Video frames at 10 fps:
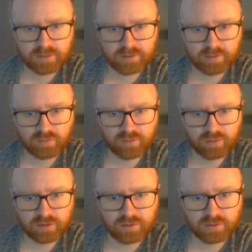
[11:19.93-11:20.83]
So rook.
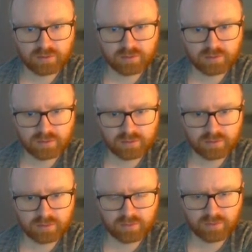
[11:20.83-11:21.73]

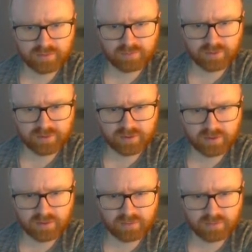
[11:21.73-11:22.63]
What's
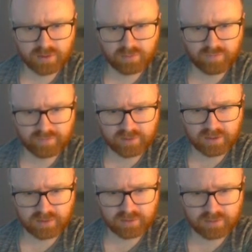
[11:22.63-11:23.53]
the move after
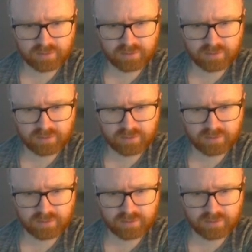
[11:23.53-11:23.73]
this?